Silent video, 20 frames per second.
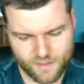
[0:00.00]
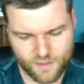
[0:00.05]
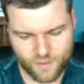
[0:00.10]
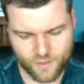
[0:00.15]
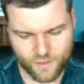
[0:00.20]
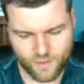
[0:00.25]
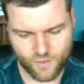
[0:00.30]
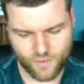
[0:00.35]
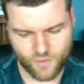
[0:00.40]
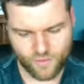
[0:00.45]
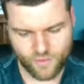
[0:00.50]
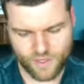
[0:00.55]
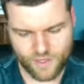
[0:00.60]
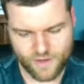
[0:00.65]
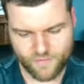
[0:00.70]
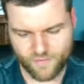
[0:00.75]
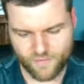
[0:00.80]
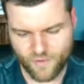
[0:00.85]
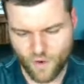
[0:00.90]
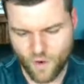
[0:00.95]
2, 3,
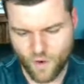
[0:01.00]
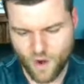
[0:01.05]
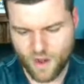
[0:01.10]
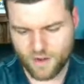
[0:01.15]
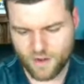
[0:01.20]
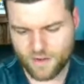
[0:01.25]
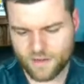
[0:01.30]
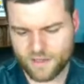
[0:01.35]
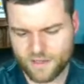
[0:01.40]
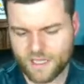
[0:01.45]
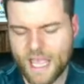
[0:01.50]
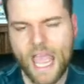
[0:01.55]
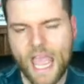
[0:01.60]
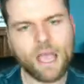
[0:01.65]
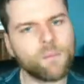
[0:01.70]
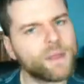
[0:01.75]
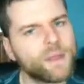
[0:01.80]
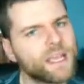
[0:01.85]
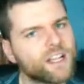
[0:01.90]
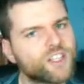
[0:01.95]
4. Can
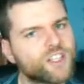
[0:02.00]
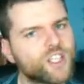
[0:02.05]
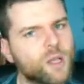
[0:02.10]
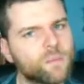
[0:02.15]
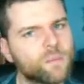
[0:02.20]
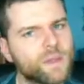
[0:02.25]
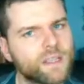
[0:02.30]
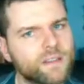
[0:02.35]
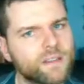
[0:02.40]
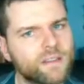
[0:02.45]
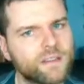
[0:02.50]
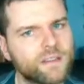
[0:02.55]
we get something?